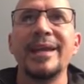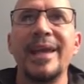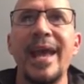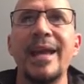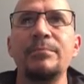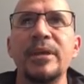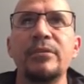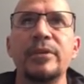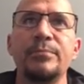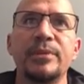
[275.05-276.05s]
can
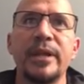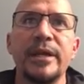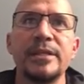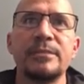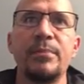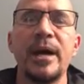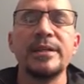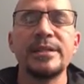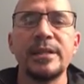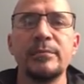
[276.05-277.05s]
be replaced by
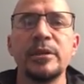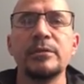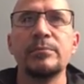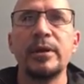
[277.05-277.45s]
similar